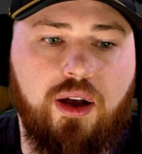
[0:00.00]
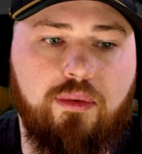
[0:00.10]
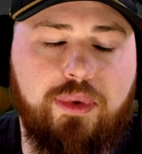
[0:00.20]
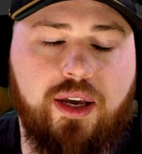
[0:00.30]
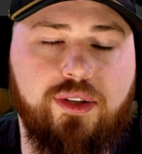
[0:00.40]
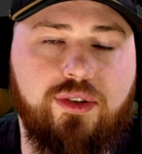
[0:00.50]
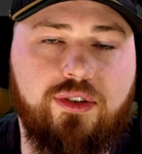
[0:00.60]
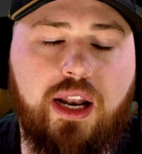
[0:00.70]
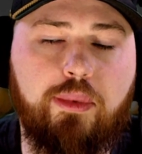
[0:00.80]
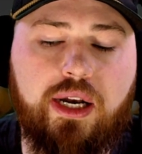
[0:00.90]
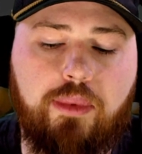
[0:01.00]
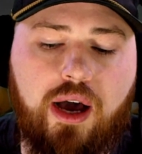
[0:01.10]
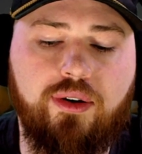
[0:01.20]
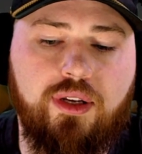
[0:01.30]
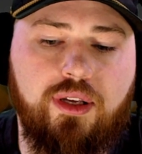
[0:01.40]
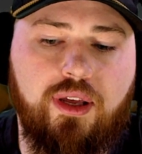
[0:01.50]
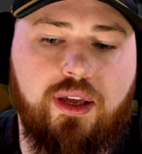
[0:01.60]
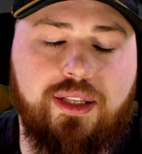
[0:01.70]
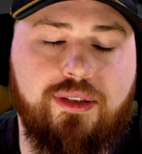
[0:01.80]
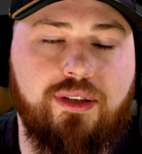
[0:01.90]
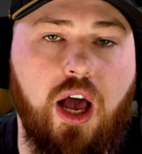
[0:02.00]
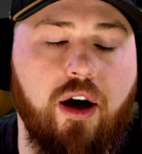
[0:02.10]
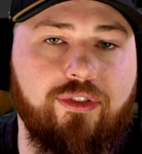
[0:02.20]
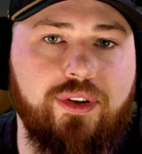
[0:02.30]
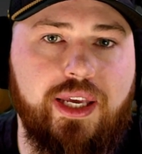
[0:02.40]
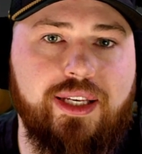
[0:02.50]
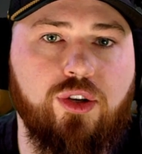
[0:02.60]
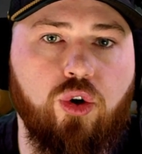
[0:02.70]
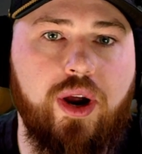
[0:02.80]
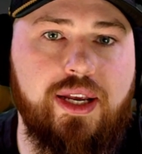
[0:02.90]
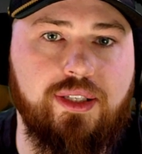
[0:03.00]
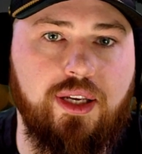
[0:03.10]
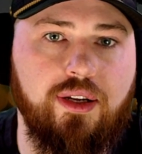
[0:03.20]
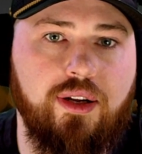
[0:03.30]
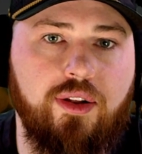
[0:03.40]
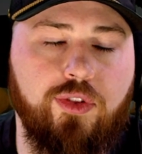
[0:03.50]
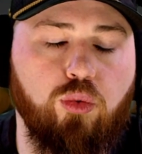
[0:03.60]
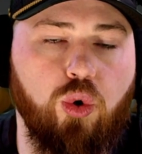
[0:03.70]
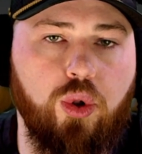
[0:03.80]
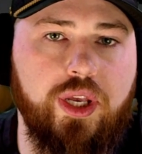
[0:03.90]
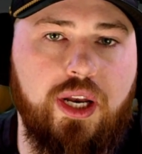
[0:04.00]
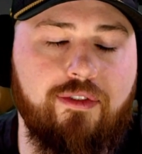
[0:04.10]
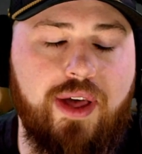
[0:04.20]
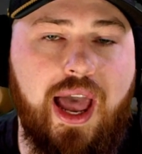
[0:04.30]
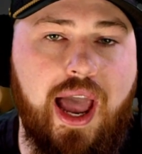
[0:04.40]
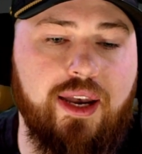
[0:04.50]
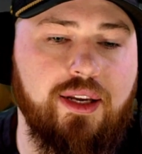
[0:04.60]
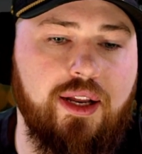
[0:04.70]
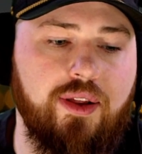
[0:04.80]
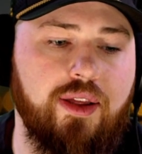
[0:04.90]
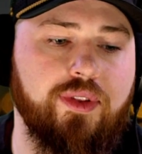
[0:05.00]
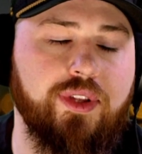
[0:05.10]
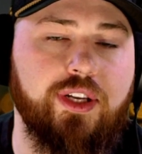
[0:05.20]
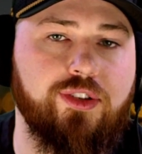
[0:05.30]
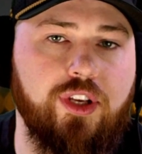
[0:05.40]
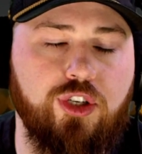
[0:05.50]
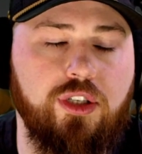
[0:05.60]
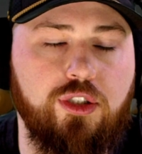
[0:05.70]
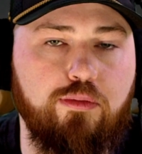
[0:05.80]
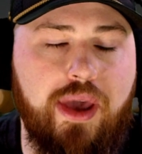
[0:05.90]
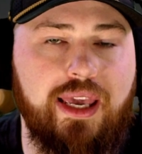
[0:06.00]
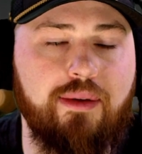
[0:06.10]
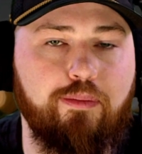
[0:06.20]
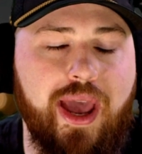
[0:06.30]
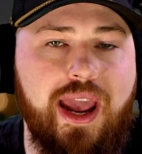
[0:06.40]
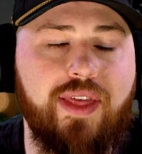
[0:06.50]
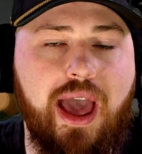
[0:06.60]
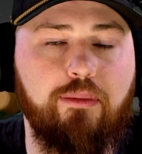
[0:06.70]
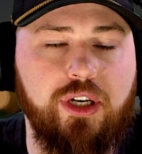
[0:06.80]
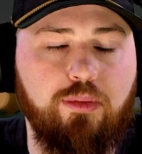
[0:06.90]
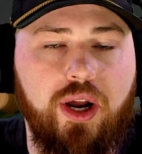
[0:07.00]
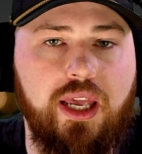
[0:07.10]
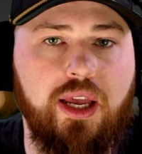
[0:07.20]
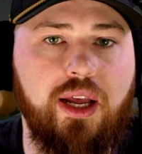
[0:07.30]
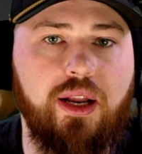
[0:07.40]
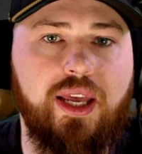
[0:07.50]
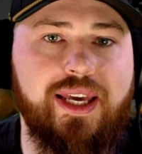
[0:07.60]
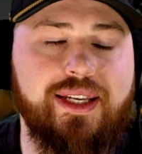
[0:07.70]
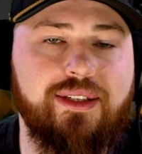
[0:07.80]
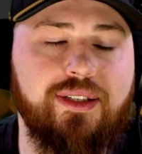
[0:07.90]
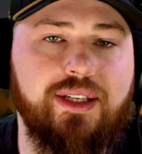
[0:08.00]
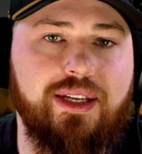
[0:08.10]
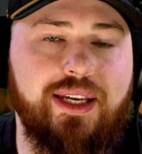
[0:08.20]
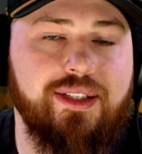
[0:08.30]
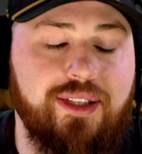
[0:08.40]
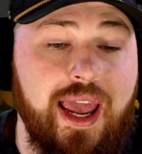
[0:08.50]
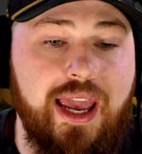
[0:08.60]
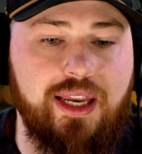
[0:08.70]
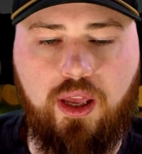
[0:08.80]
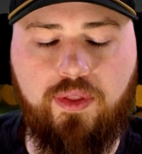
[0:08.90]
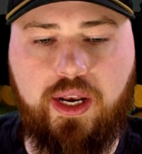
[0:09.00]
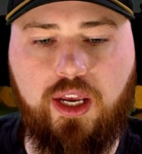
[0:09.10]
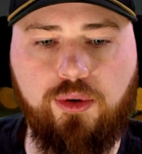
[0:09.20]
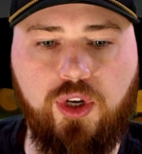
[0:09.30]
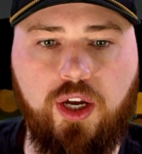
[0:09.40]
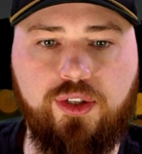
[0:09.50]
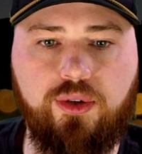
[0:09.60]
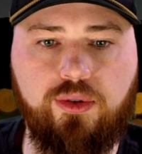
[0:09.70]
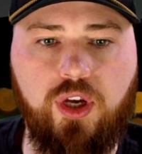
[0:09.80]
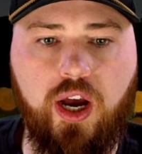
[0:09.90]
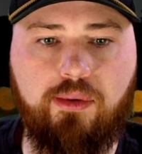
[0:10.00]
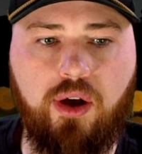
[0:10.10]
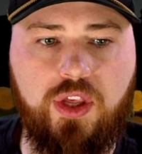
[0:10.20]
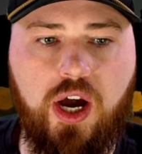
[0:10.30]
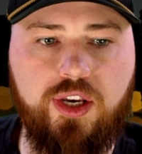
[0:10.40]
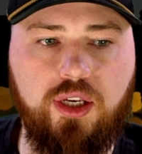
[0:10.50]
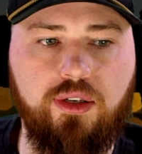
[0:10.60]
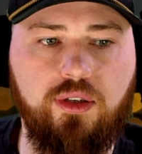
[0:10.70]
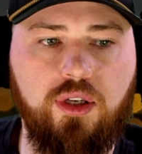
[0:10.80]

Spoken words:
because the settlement amount itself is crazy. The ruling of that and the decision to make him pay that much money is insane. And then it goes on to talk about The Onion